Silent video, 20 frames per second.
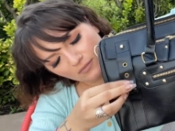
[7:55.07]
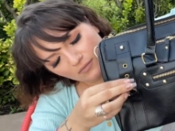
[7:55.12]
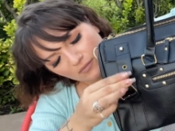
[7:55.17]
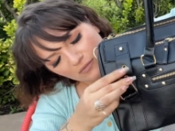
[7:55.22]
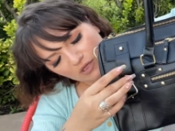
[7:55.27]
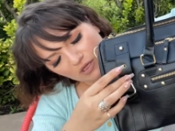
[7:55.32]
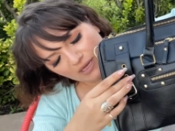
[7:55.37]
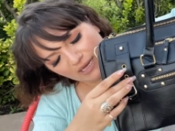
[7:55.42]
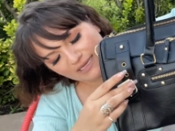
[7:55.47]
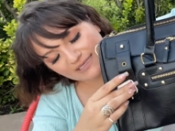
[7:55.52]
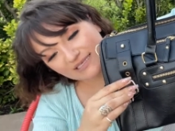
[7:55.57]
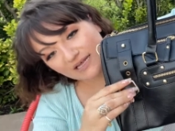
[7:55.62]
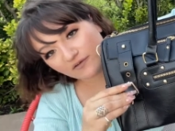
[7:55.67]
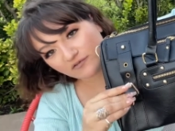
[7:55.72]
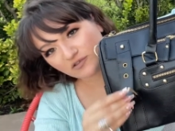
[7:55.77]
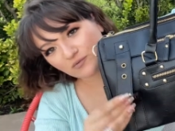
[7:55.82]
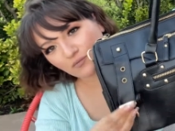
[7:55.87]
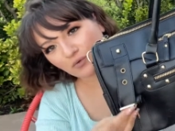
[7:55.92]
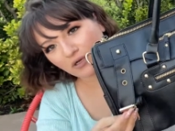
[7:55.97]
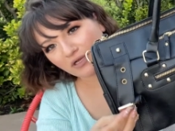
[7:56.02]
You guys
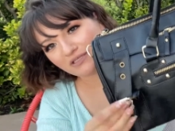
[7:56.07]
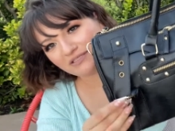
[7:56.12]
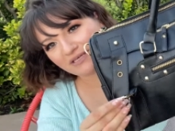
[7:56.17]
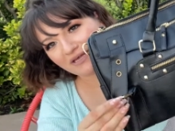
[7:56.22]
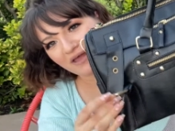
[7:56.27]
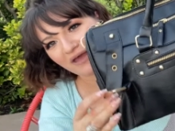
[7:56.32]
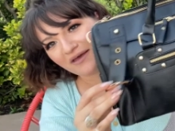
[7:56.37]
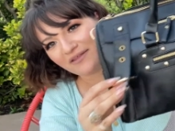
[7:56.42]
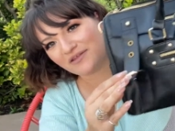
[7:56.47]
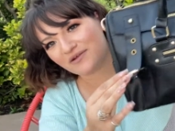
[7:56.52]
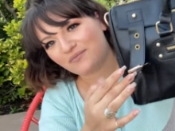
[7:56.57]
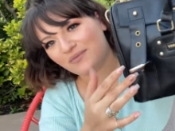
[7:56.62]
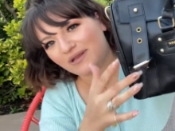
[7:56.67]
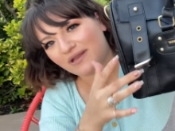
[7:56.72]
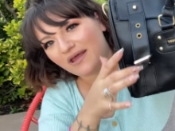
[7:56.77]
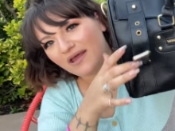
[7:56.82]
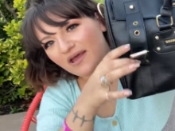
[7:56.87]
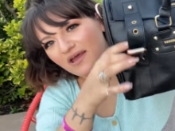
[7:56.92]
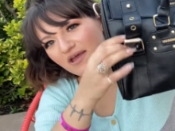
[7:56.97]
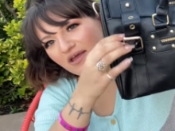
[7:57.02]
have to put it together, but
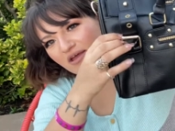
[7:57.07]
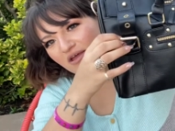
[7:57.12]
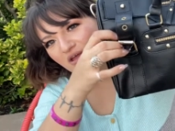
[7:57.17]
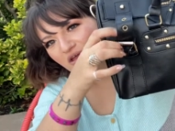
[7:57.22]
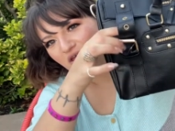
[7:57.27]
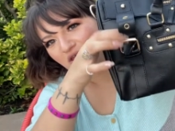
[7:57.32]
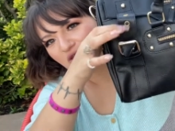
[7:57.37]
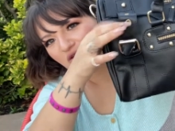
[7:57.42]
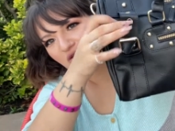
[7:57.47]
you